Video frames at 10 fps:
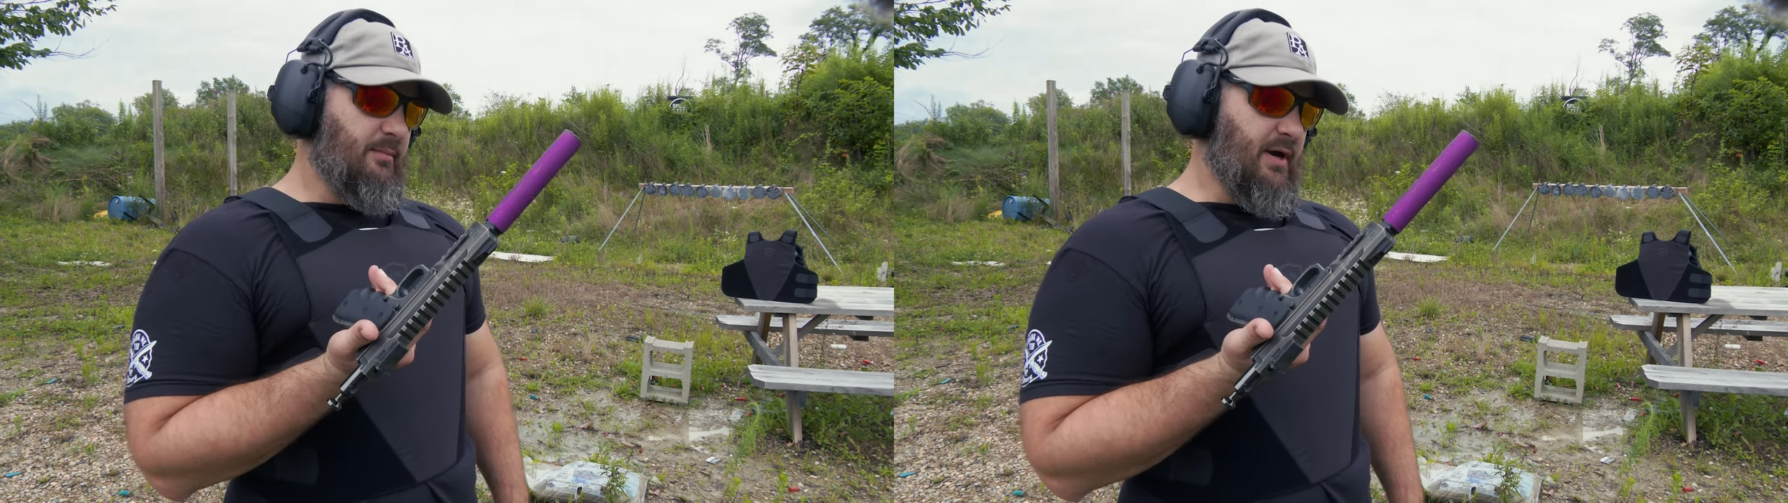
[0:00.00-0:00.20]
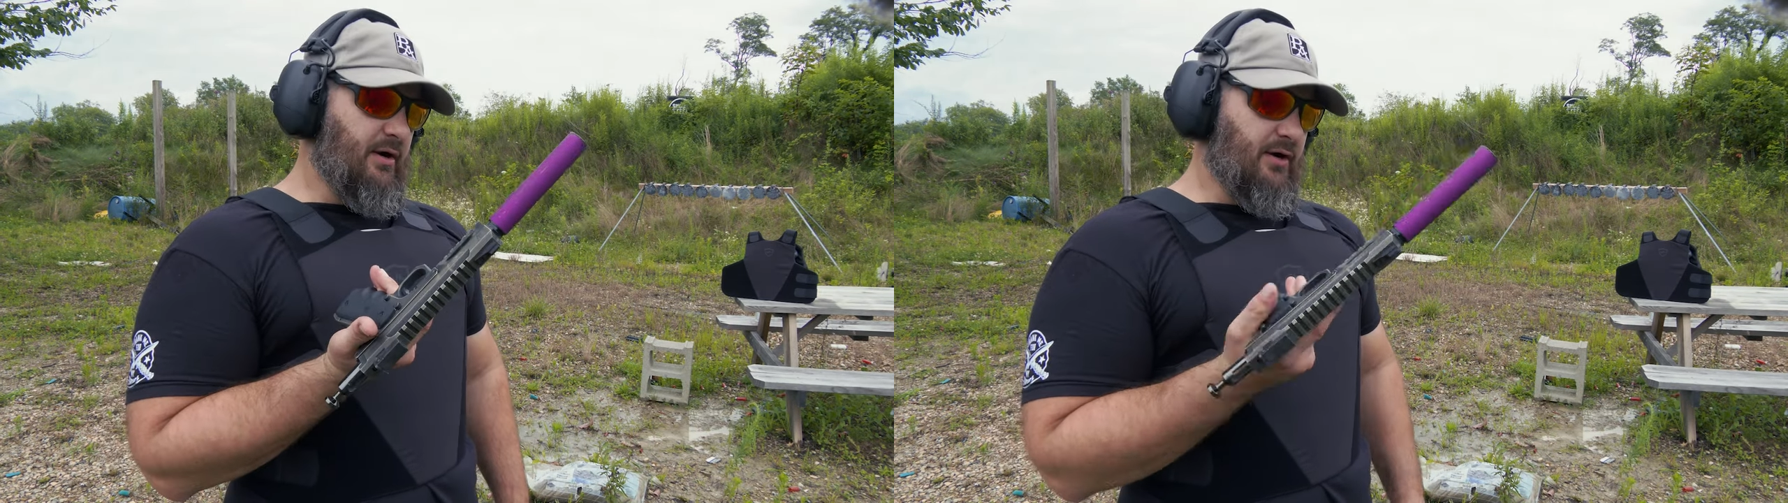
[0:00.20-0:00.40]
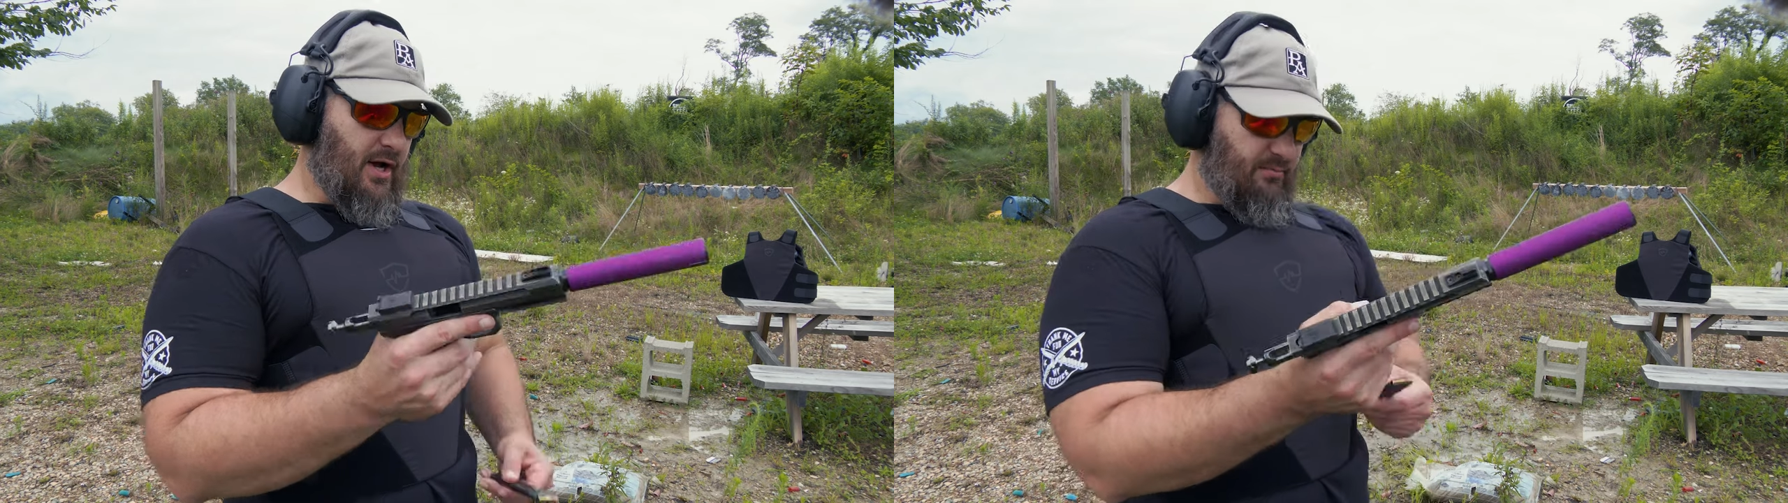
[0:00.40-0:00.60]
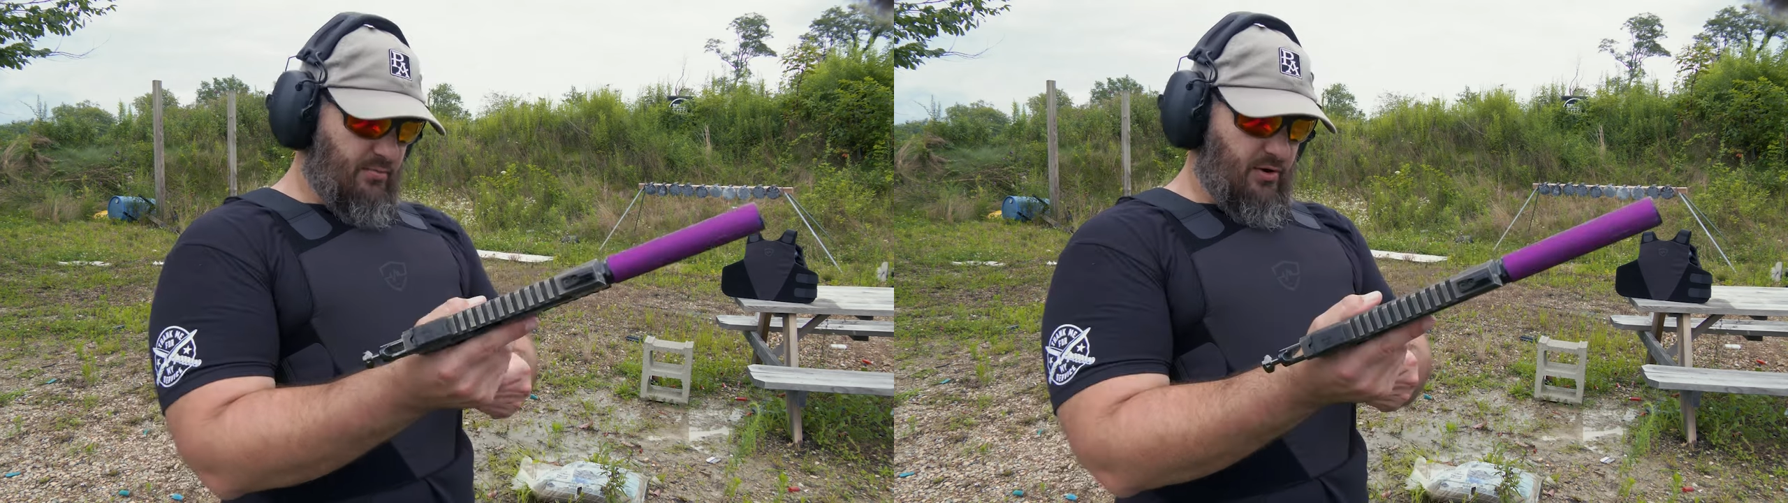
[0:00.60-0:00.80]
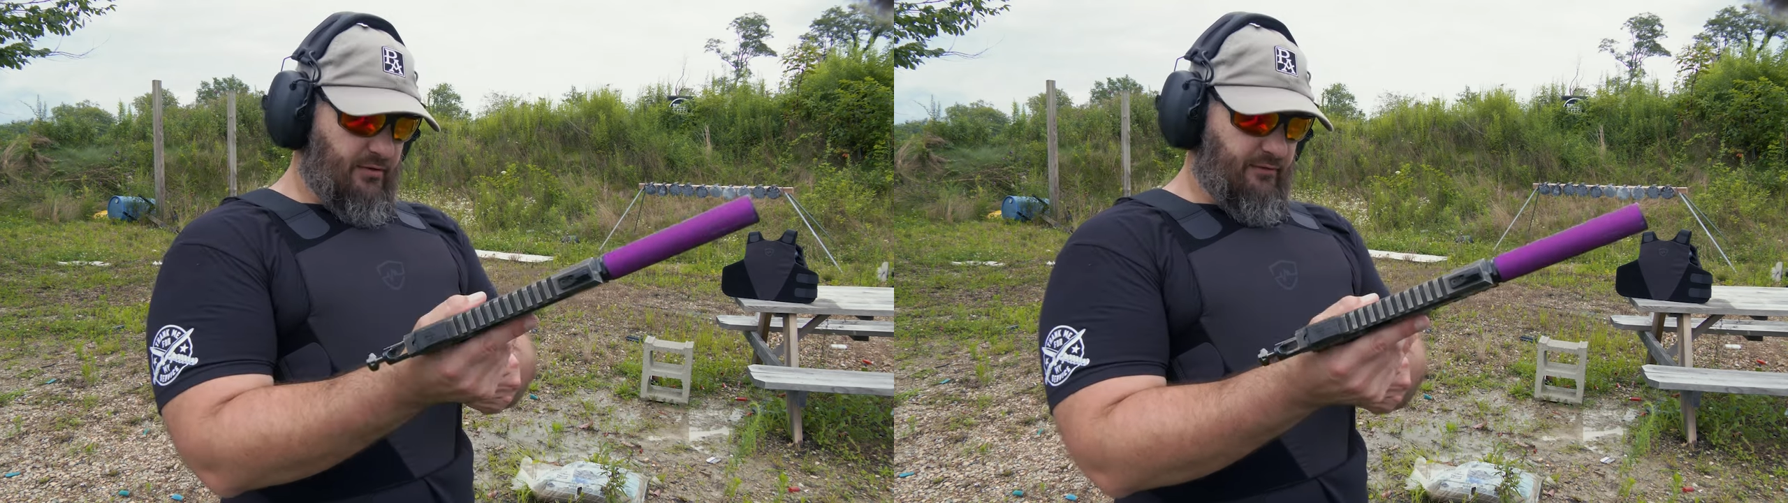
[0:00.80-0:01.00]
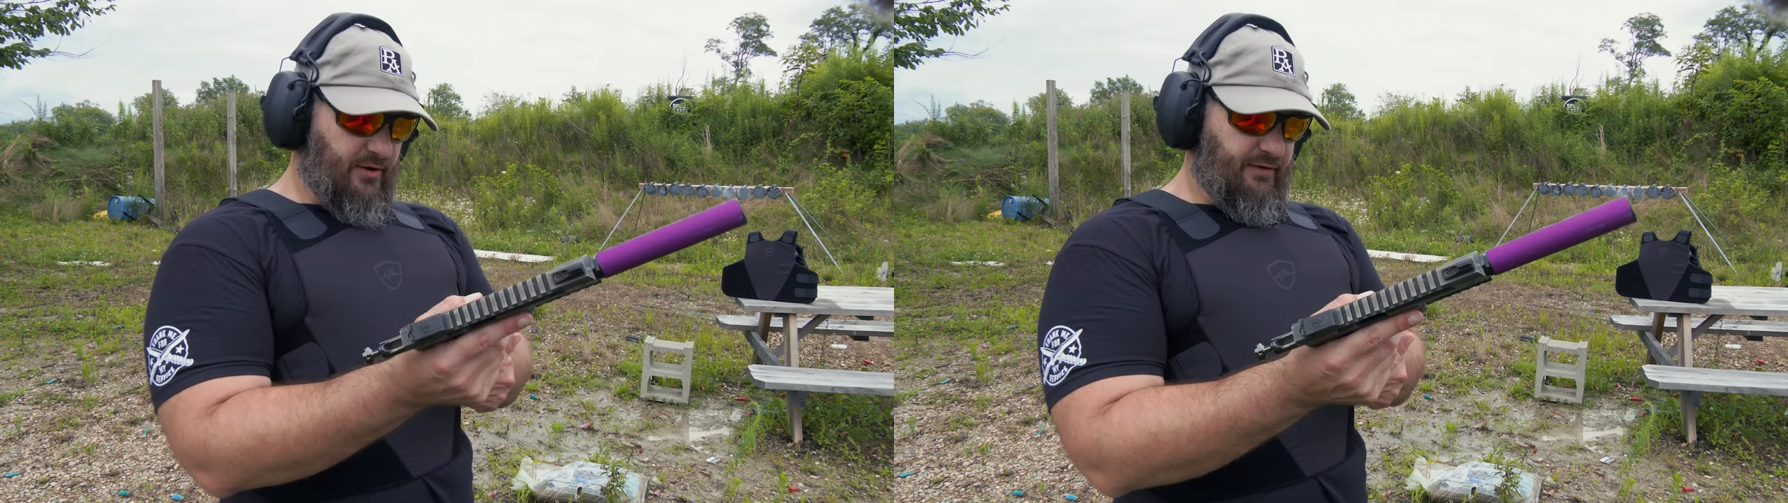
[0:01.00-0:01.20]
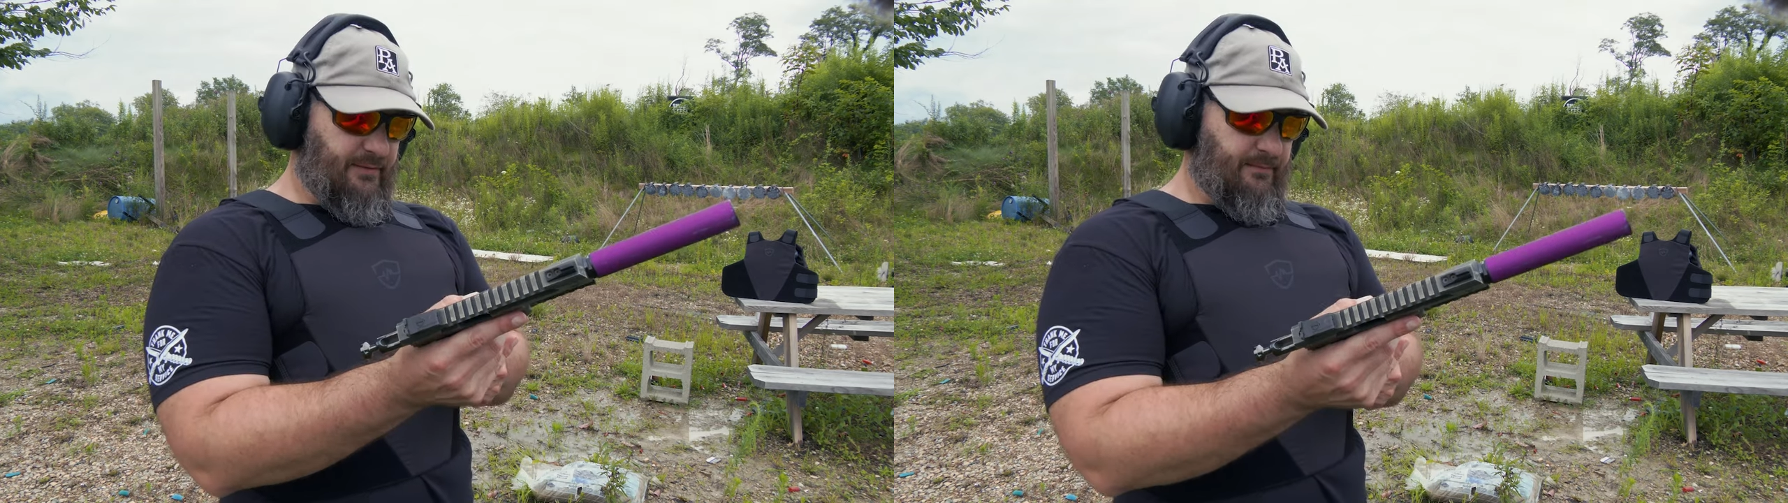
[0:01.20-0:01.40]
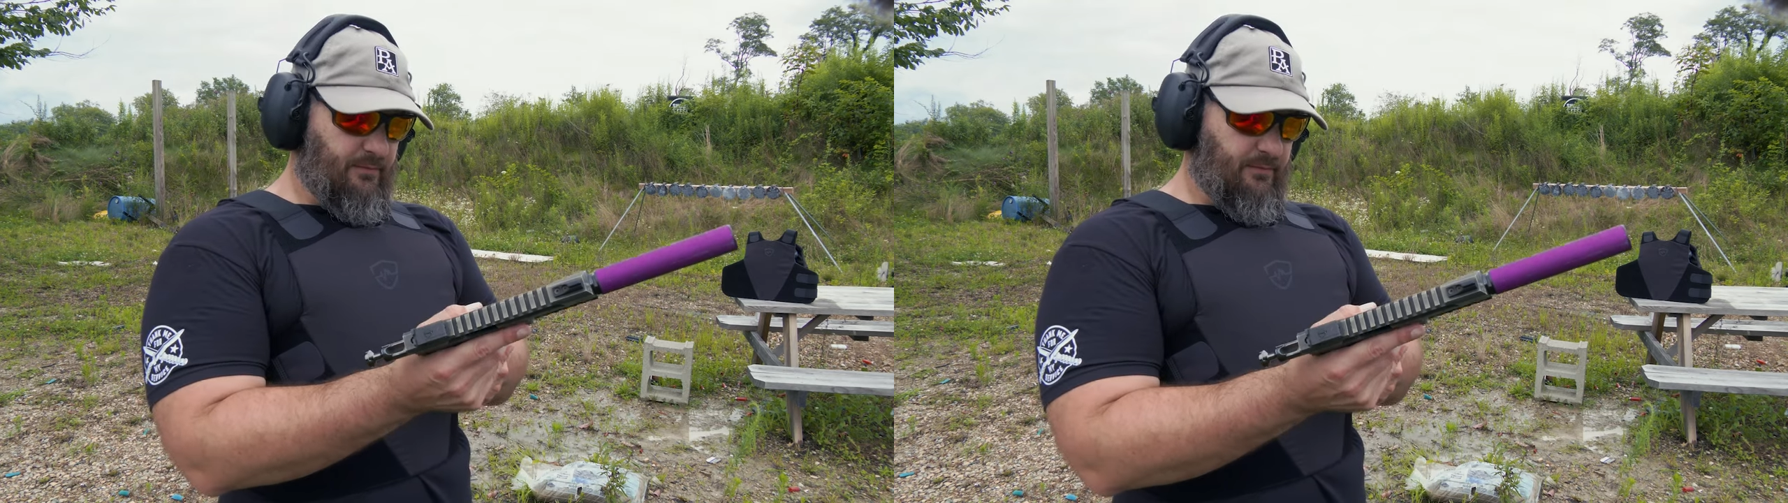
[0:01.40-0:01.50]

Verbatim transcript: Paradigm on the front of it.